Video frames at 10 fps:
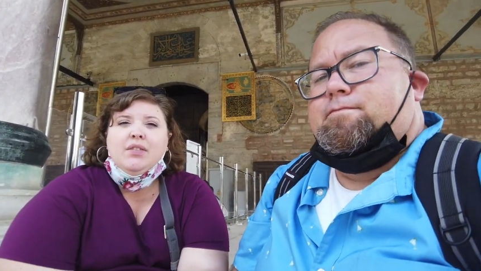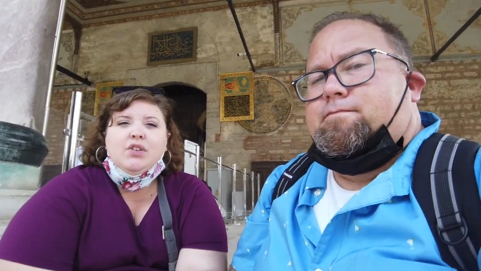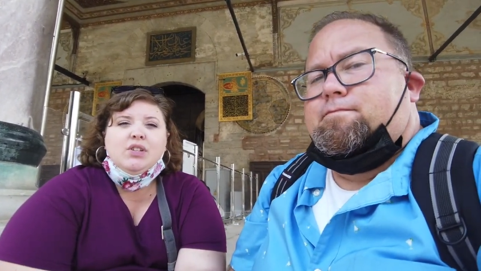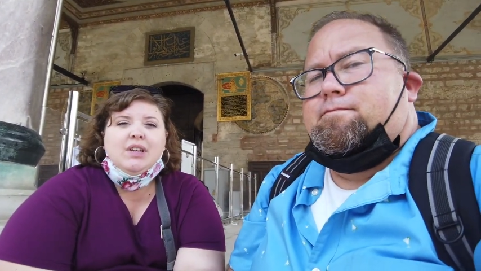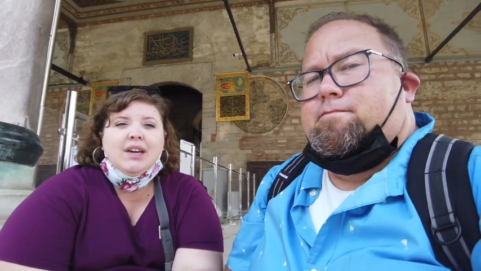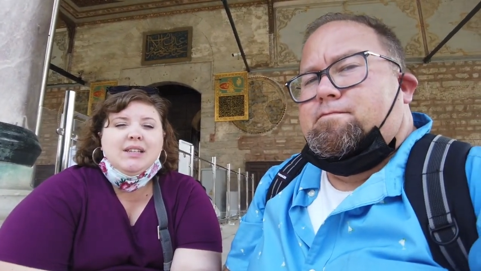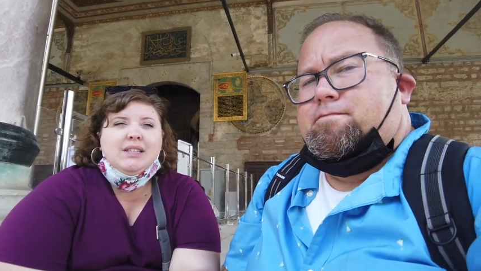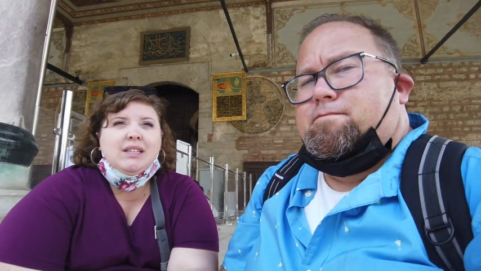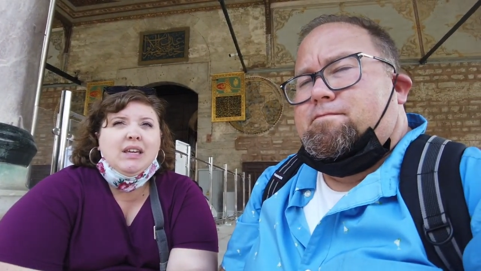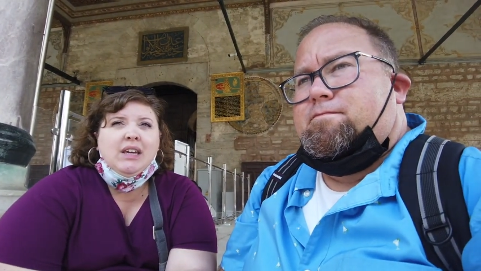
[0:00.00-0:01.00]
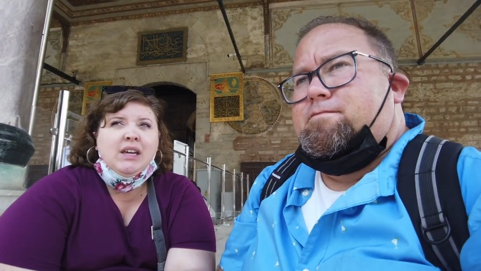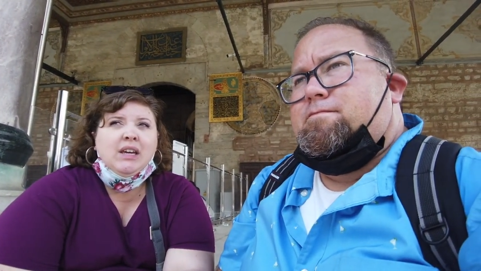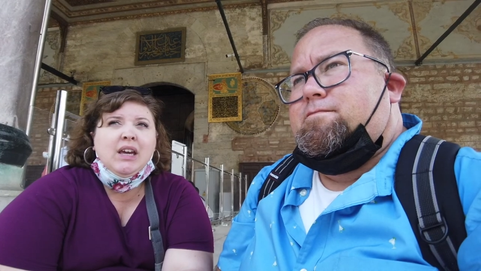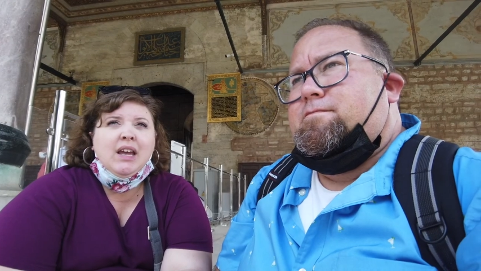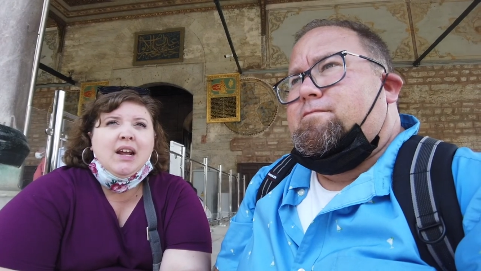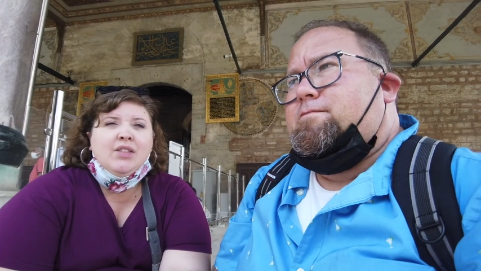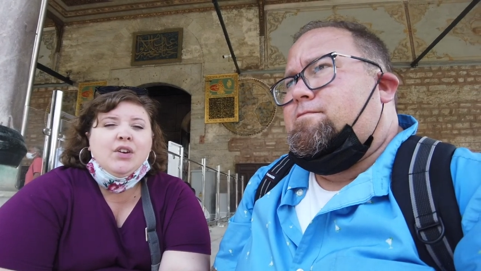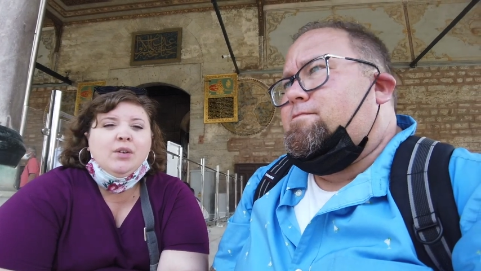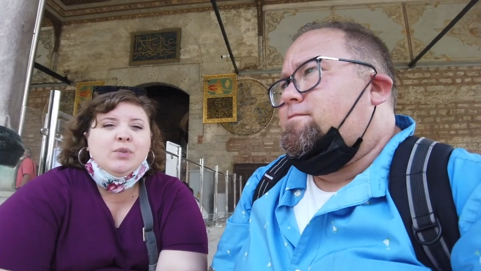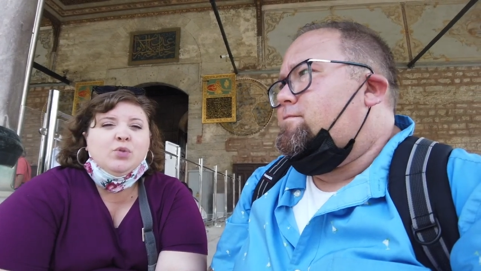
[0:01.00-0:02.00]
Speaker 1: there's a guy singing, and I
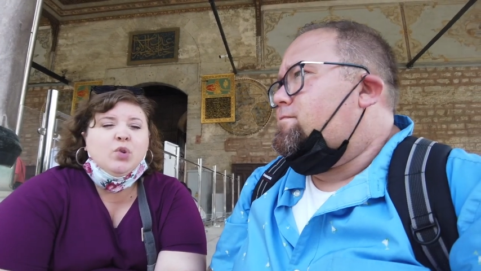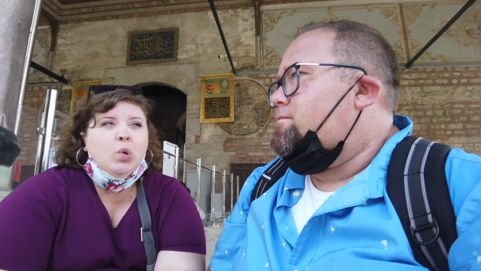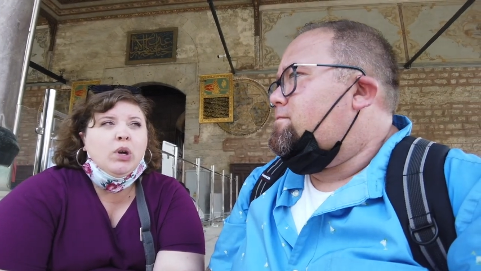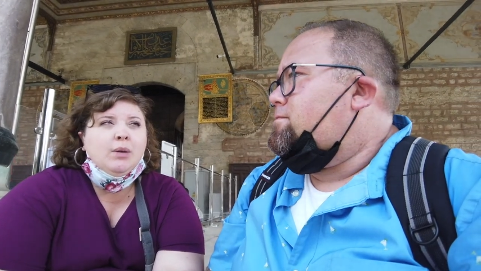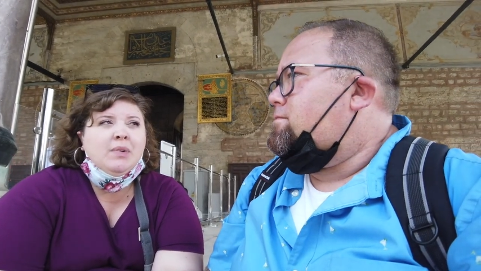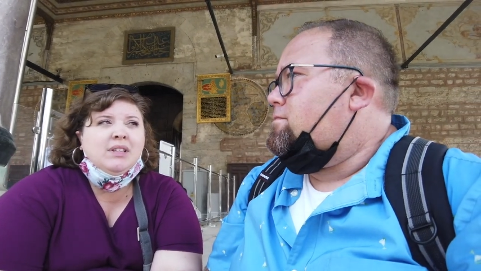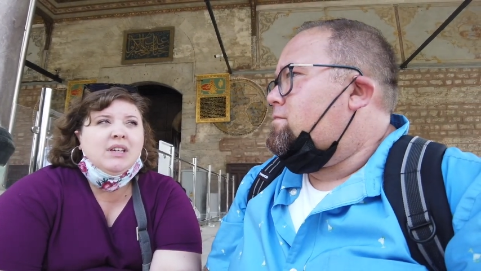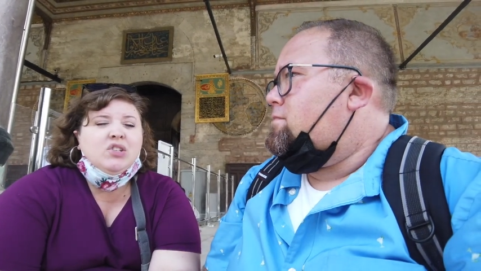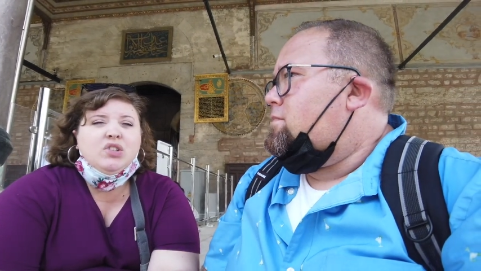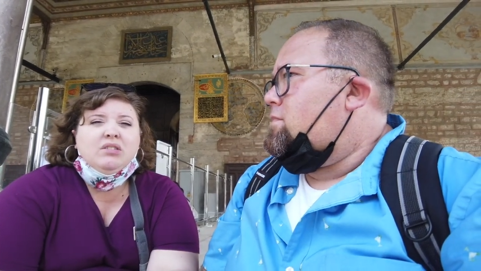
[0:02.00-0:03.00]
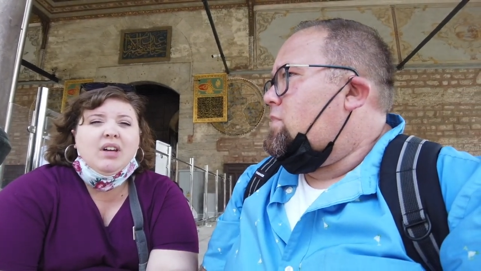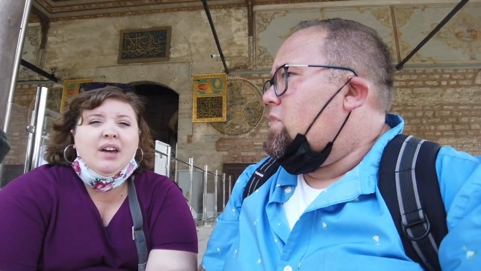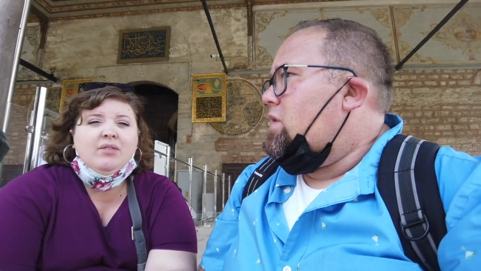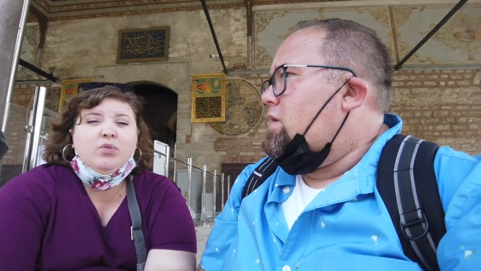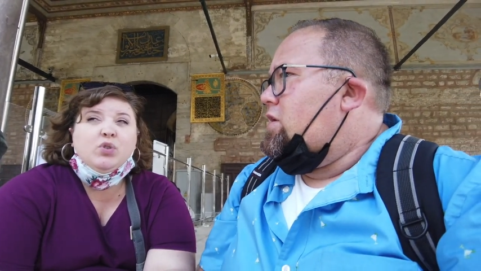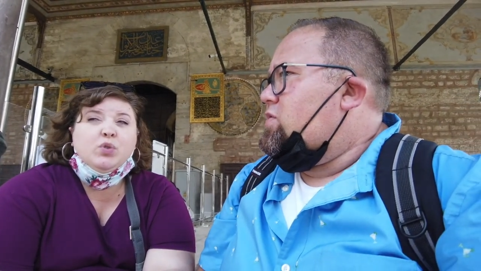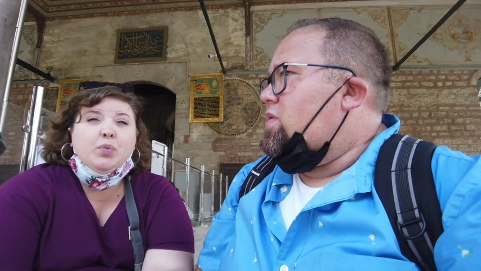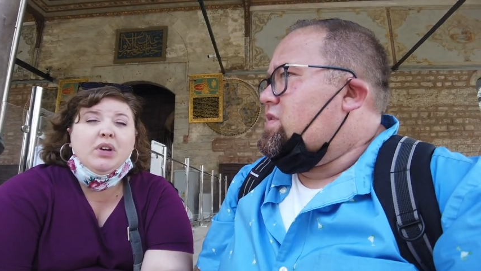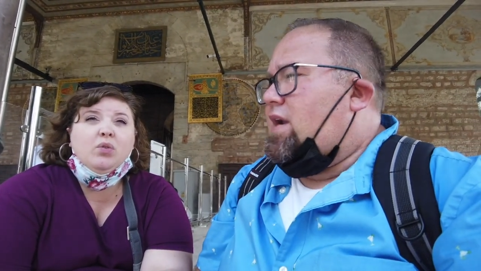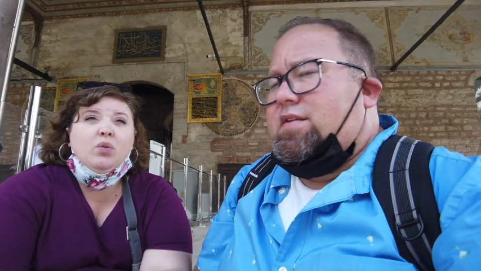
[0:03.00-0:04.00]
thought it was recording, but it's actually live, which was
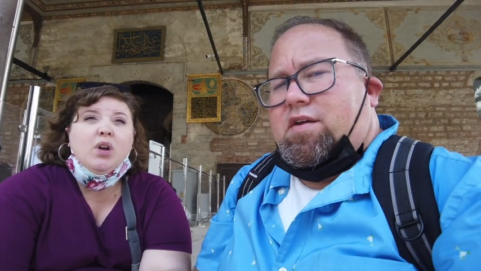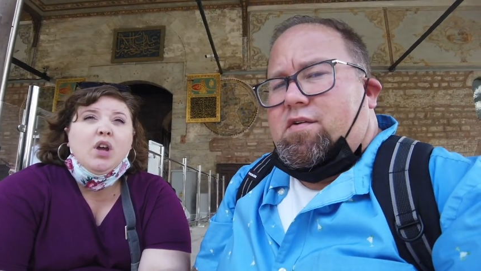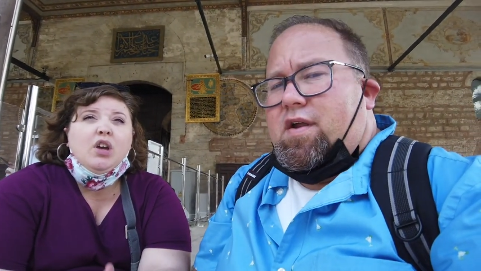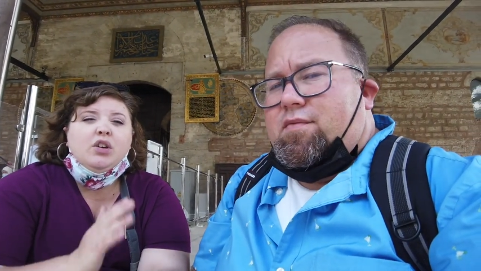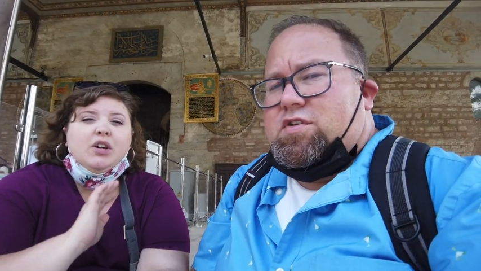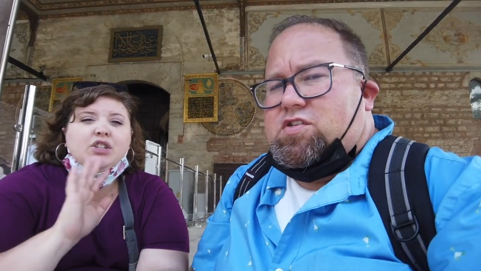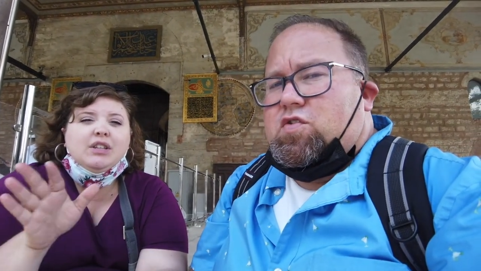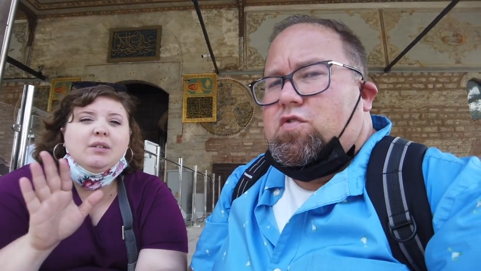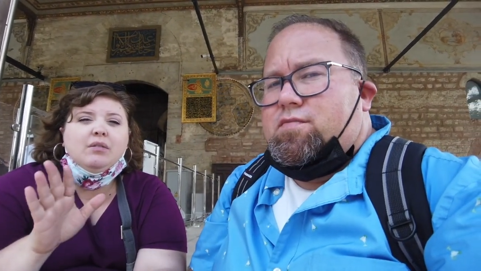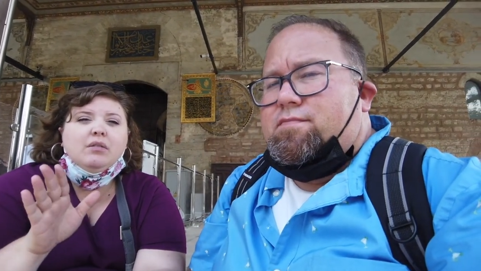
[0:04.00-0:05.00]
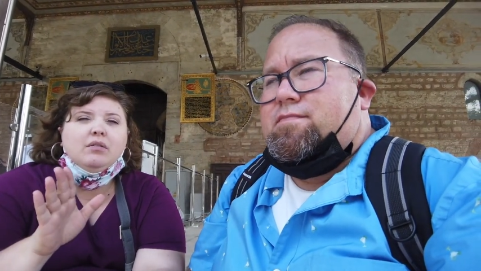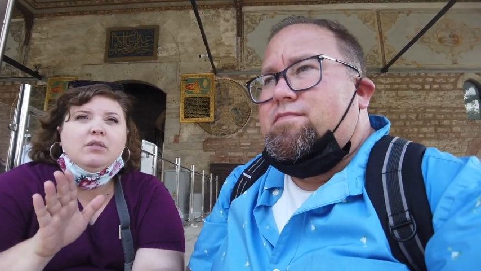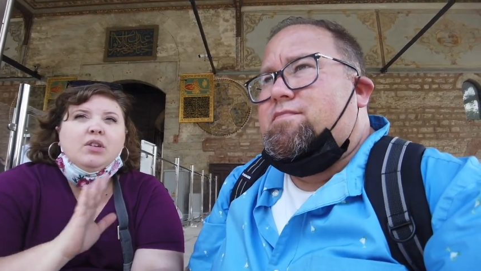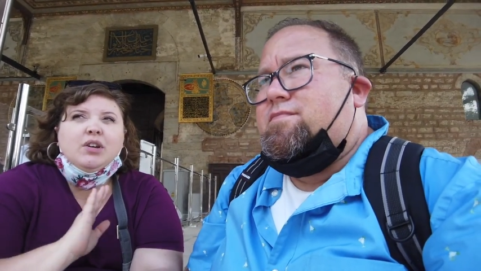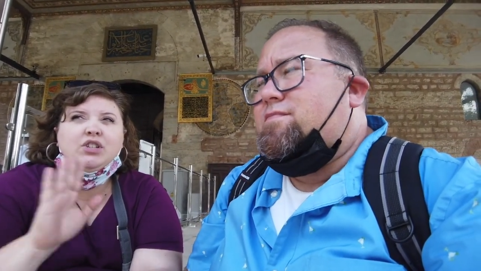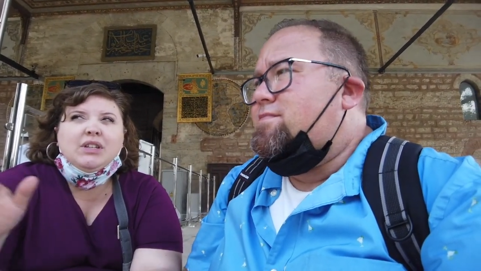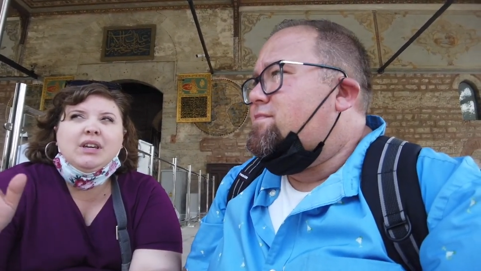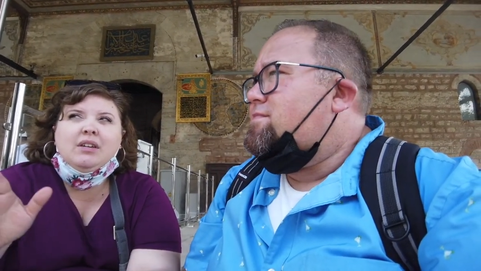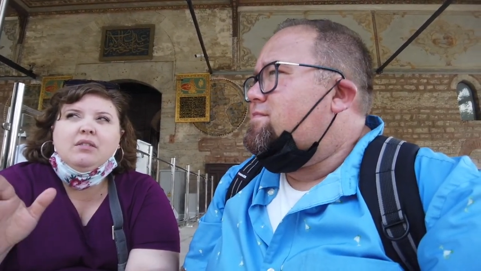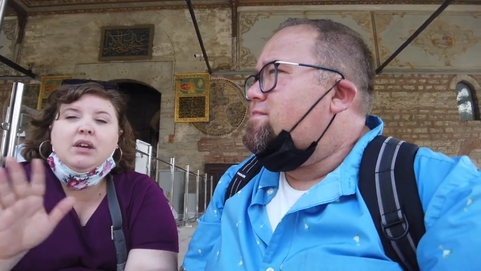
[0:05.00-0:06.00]
pretty. Cool. the Quran. You actually, cool. you actually,